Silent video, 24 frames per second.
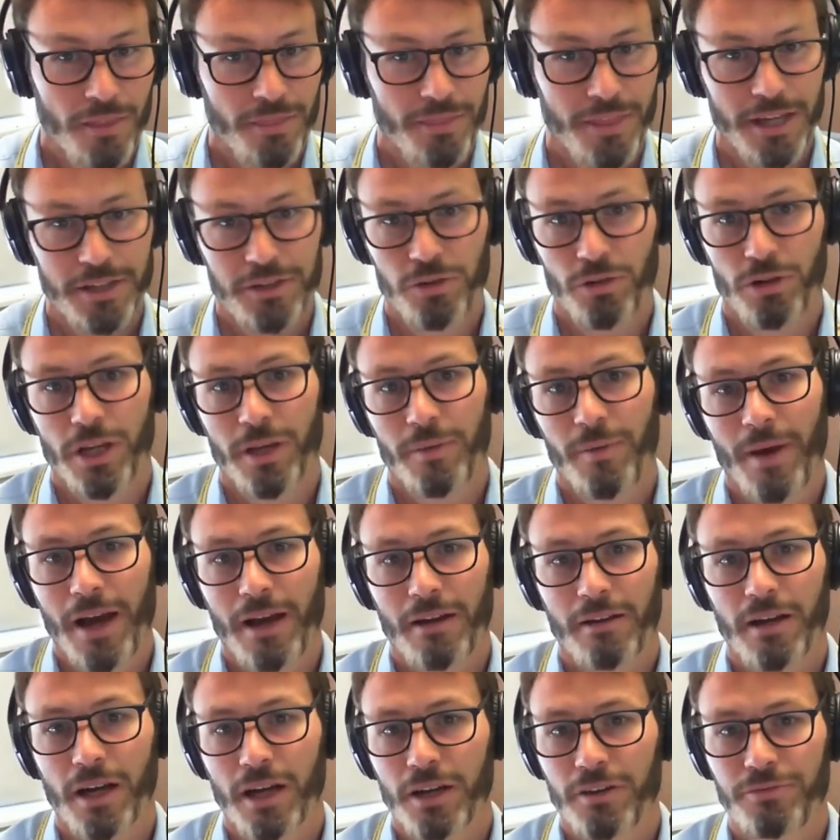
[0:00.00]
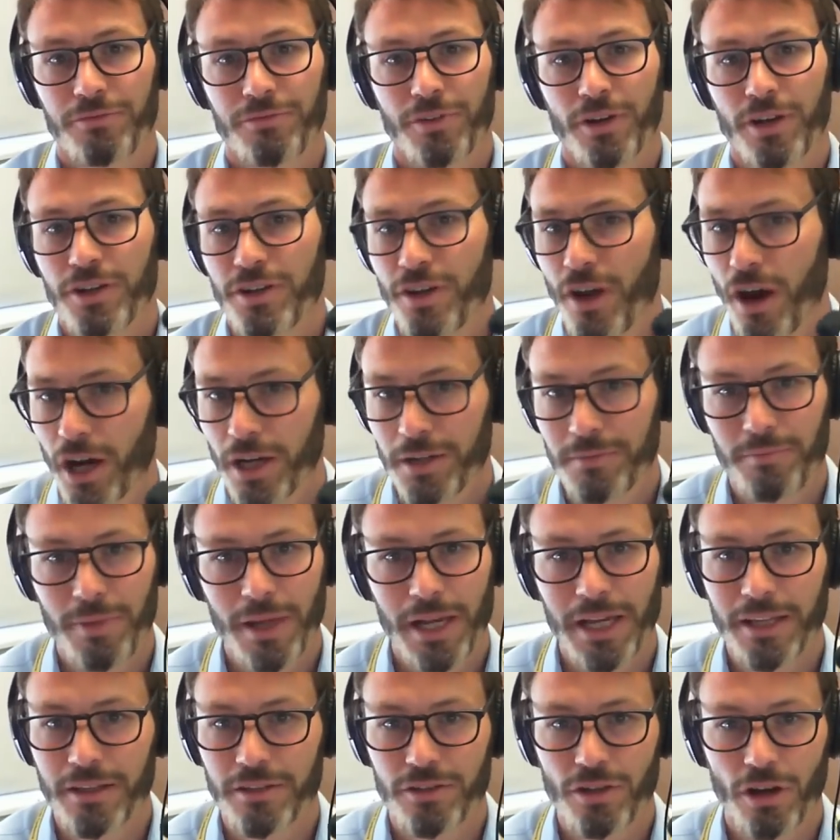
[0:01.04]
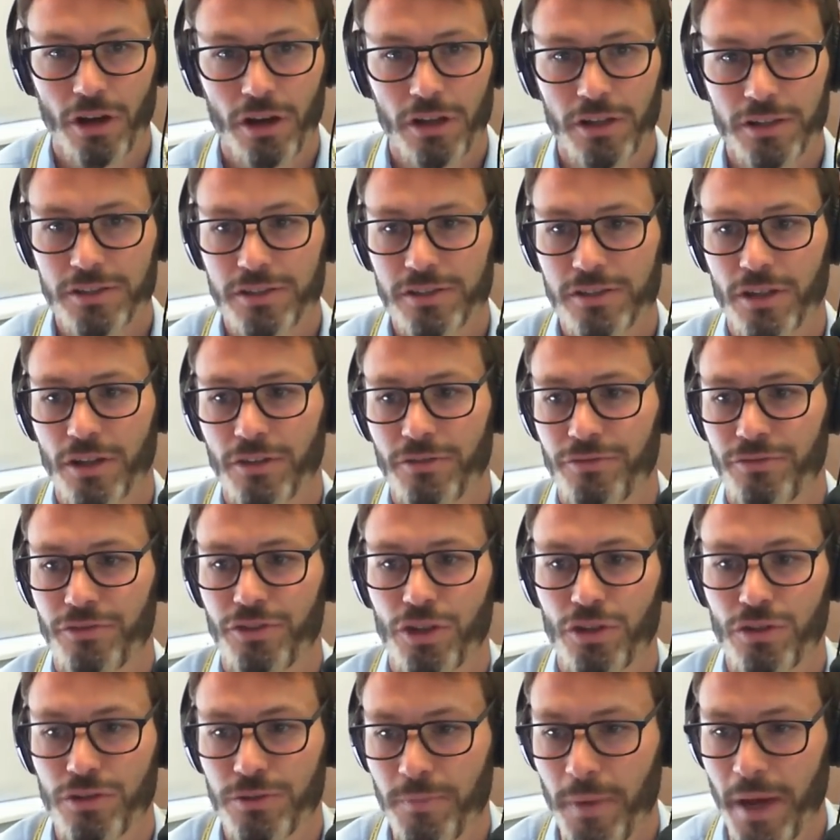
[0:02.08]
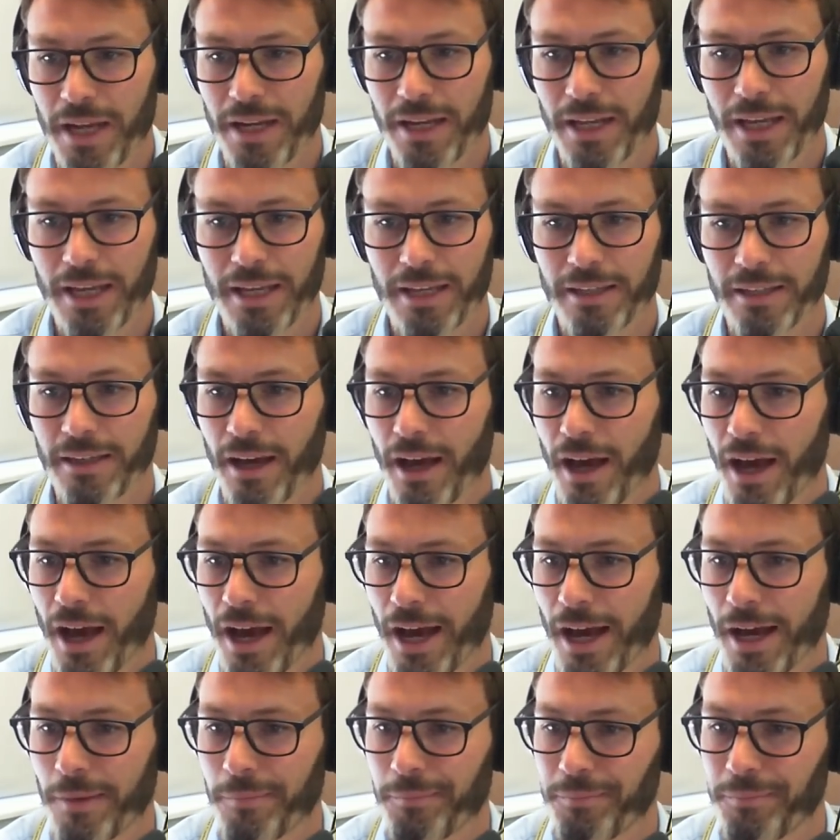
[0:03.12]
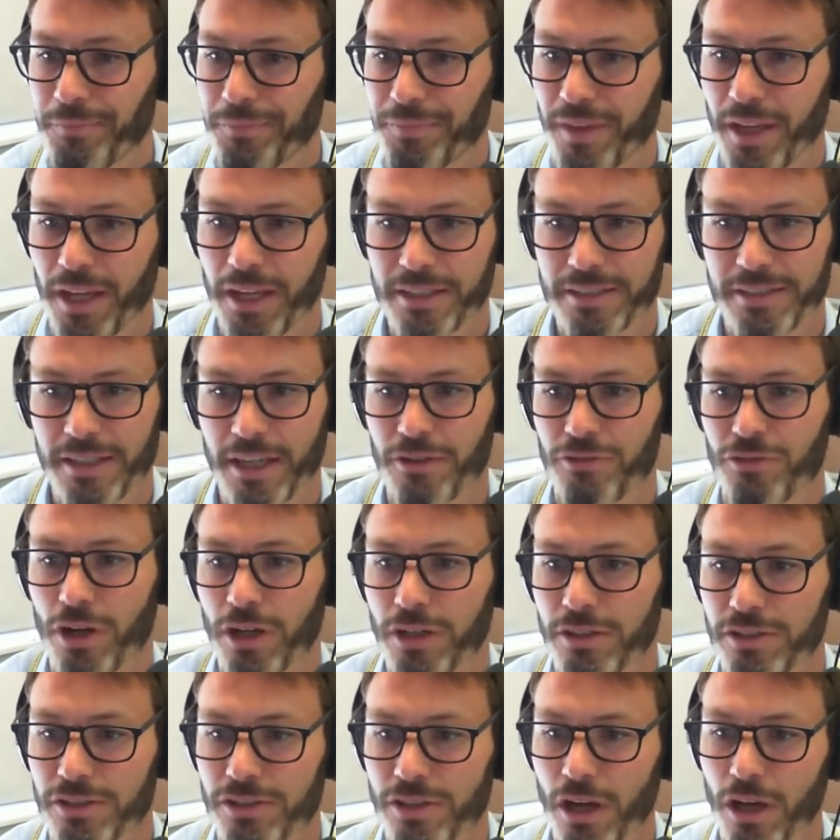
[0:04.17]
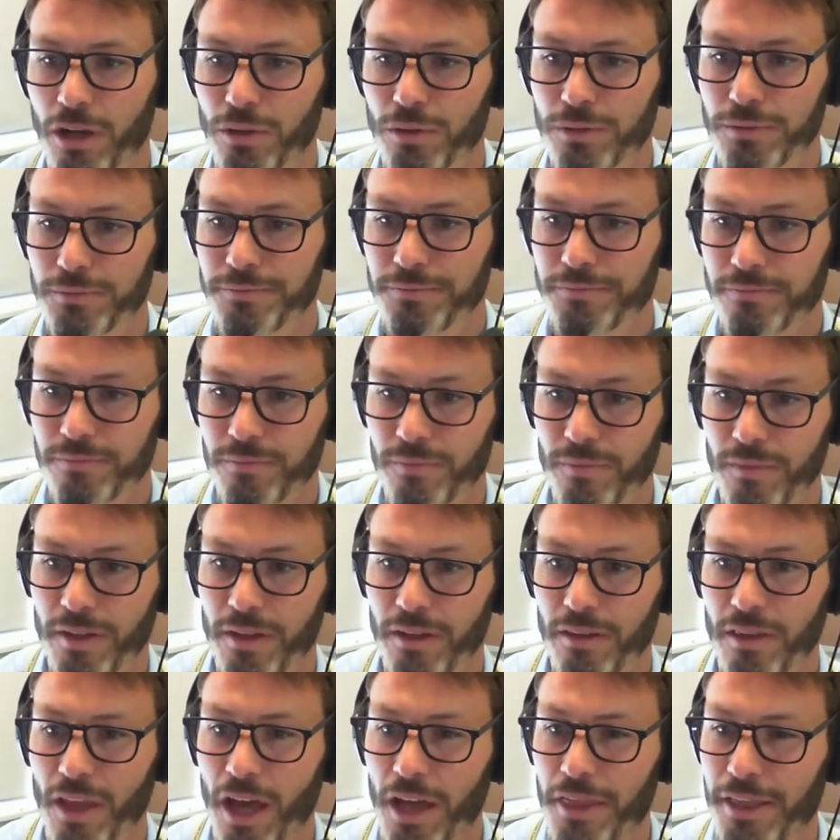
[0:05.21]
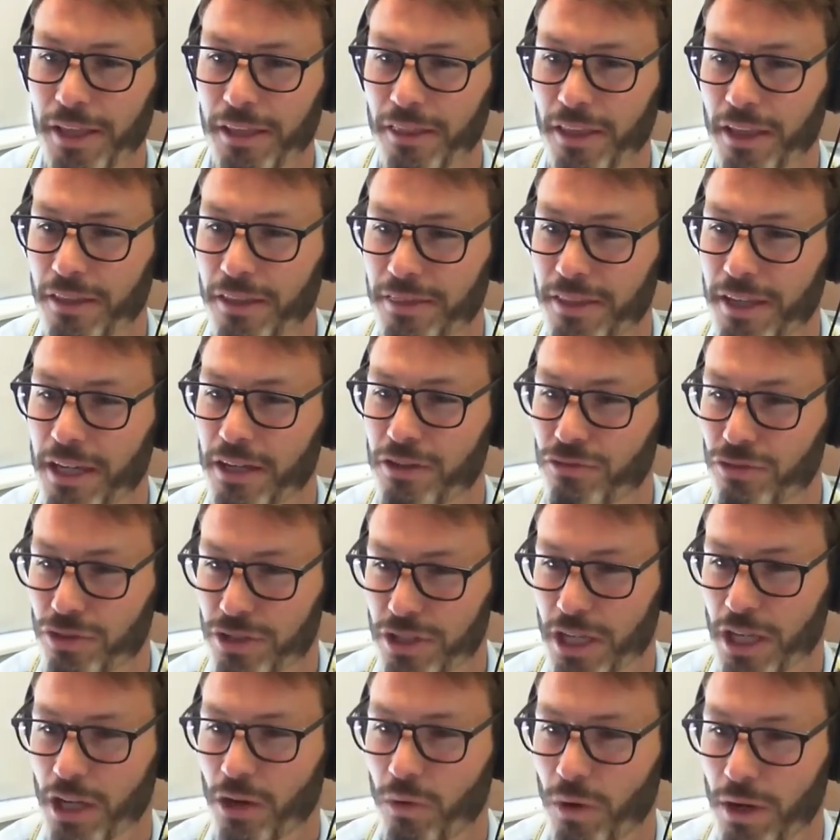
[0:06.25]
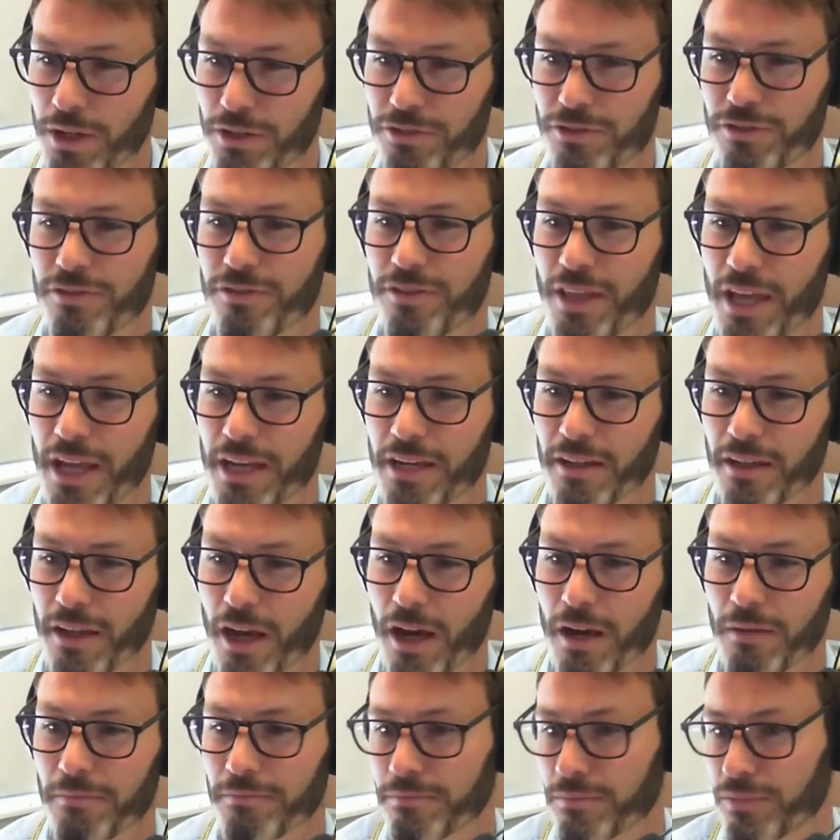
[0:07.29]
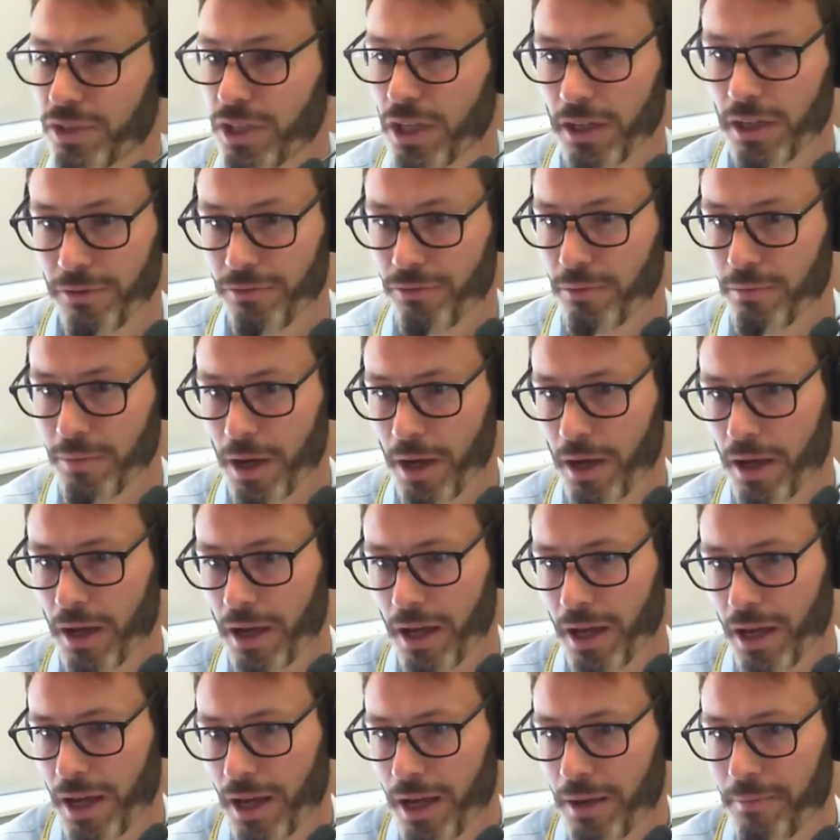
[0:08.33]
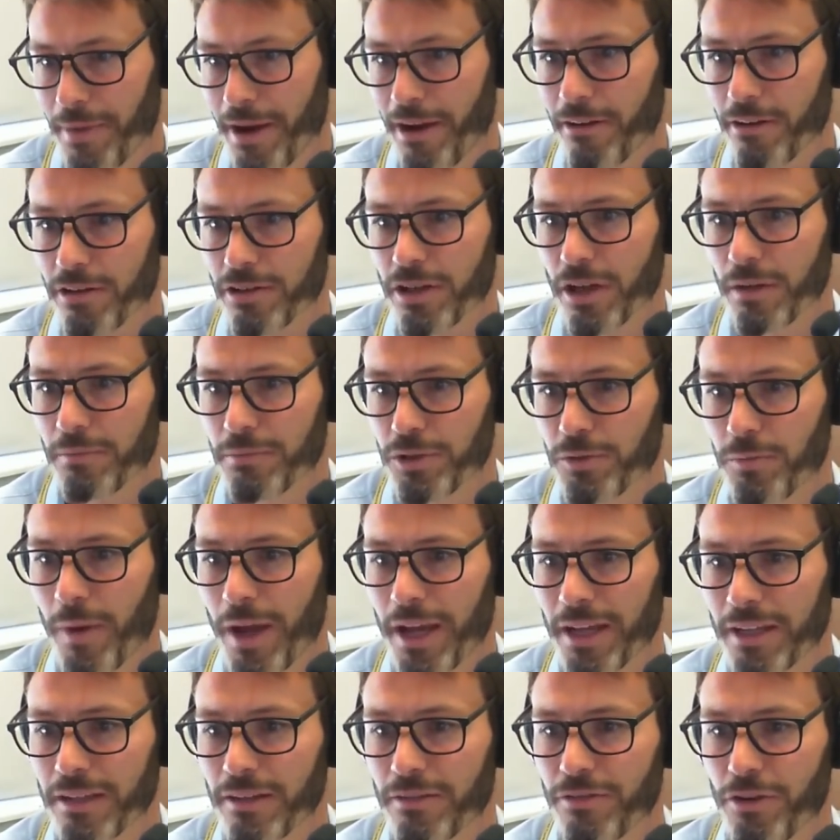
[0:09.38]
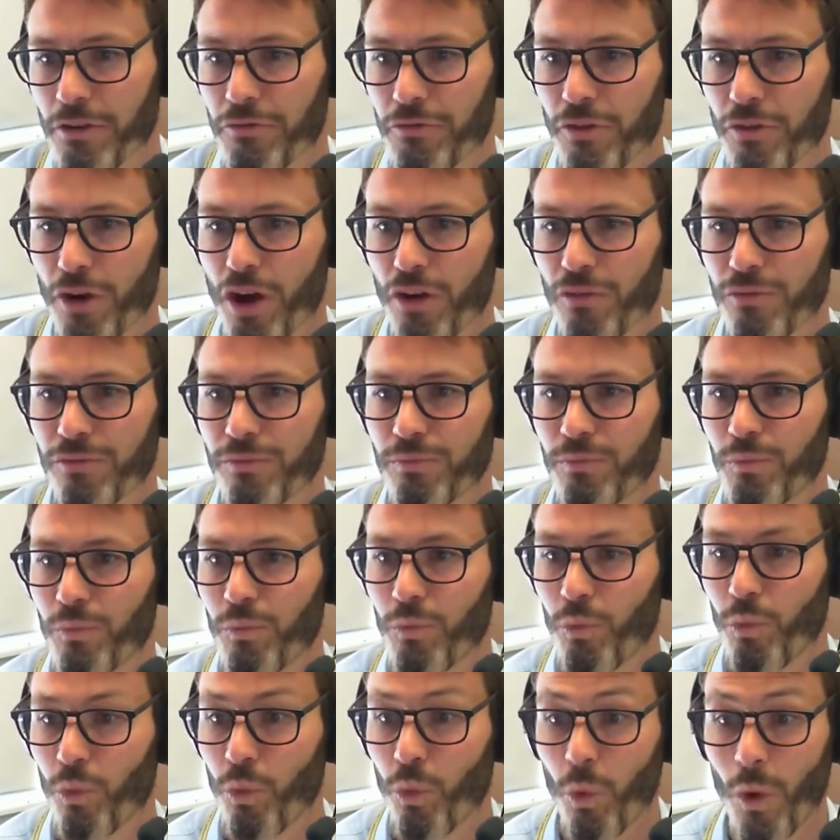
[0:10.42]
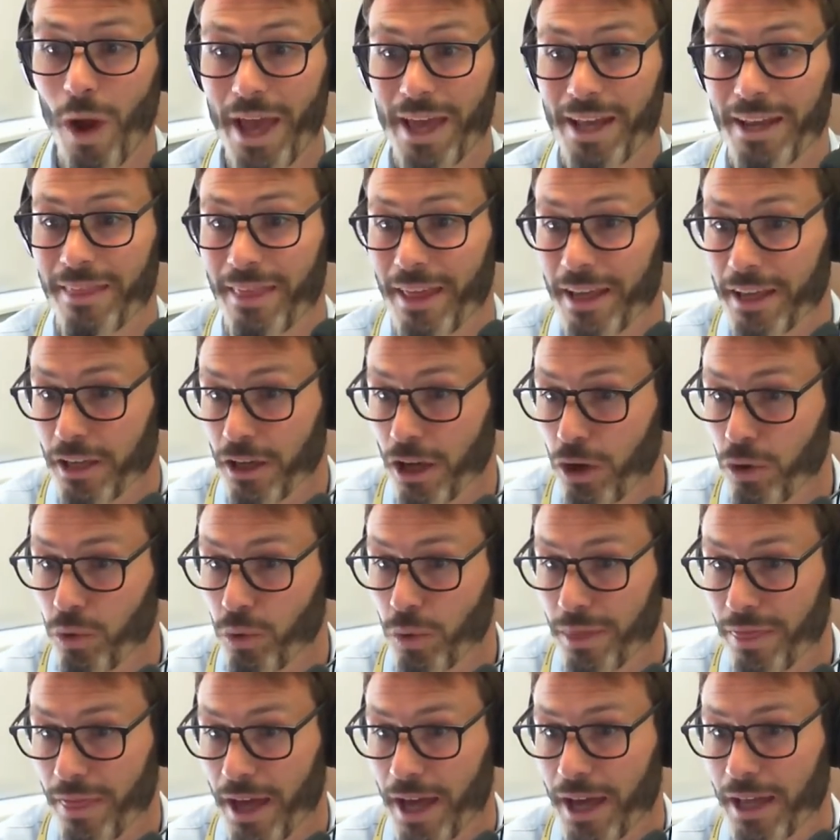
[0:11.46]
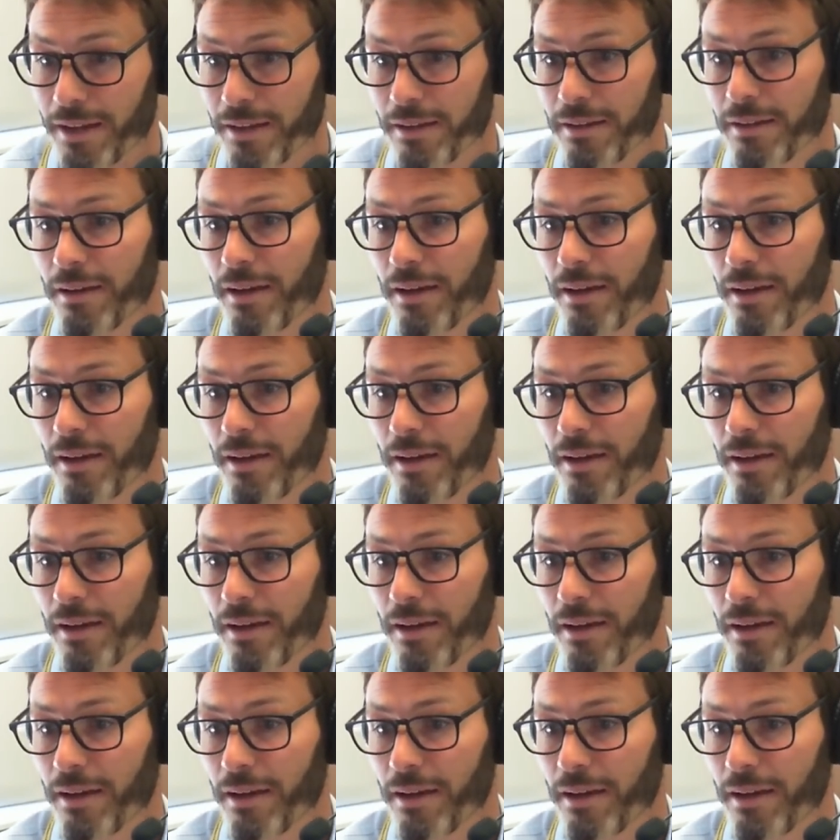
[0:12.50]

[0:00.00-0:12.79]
They're talking about kind of $9 billion of new spending, etc. So I think the interesting questions then come certainly from a maritime perspective of where do they go with that,